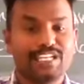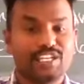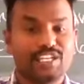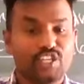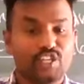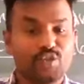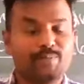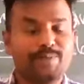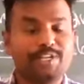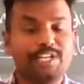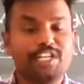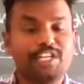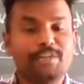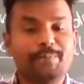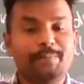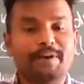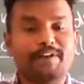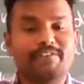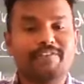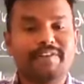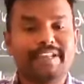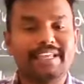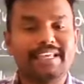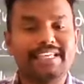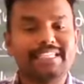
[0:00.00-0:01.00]
immunity
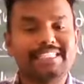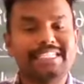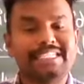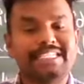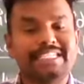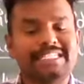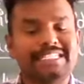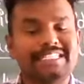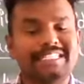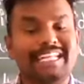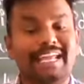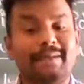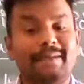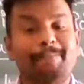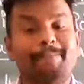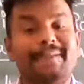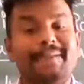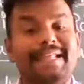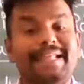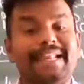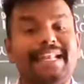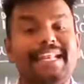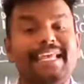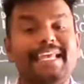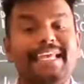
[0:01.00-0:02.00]
power is
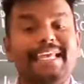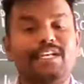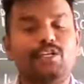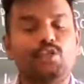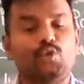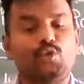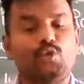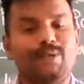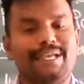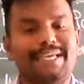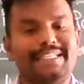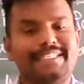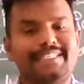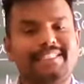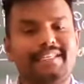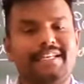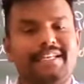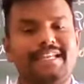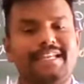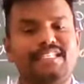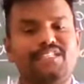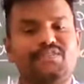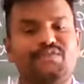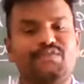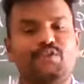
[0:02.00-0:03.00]
temporarily 2 days, 3
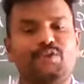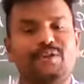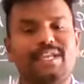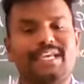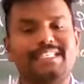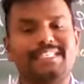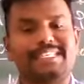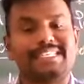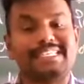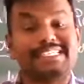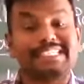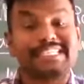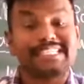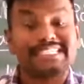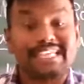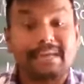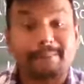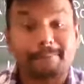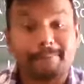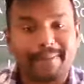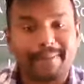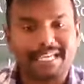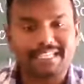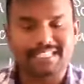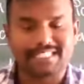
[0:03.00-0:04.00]
days, 4 days is
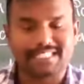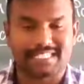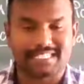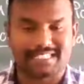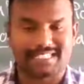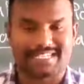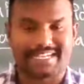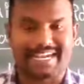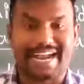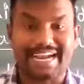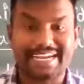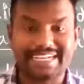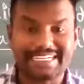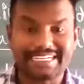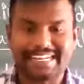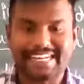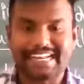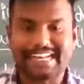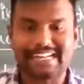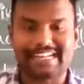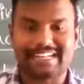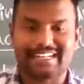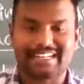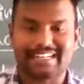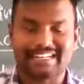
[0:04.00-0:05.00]
suppressed
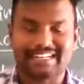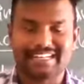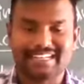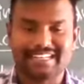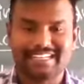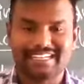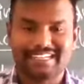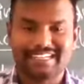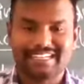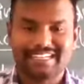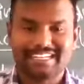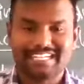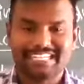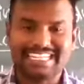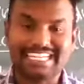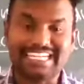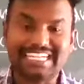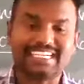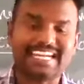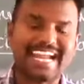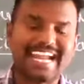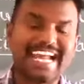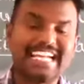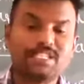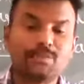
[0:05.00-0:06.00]
until the
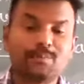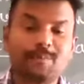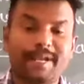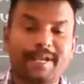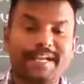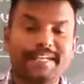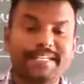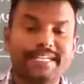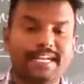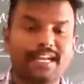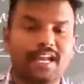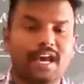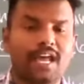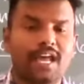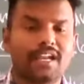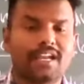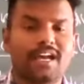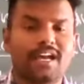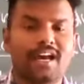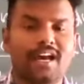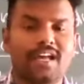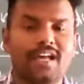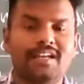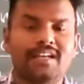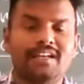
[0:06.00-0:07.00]
transplanted
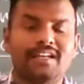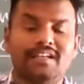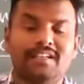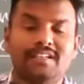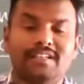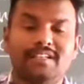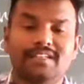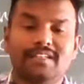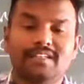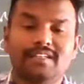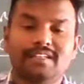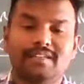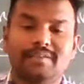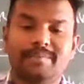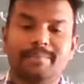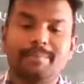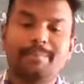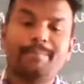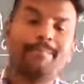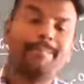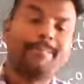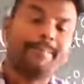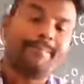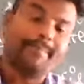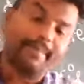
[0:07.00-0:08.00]
organ
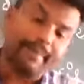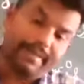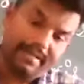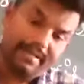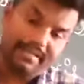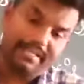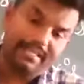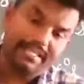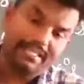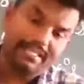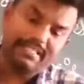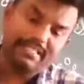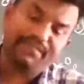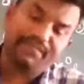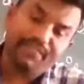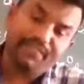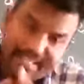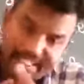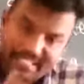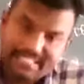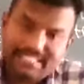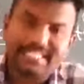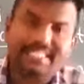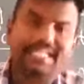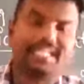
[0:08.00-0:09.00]
is
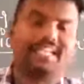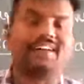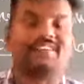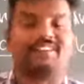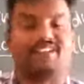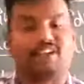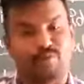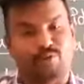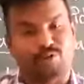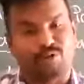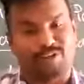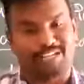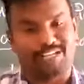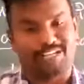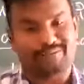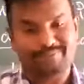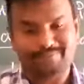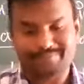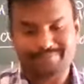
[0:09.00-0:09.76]
fixed in our body.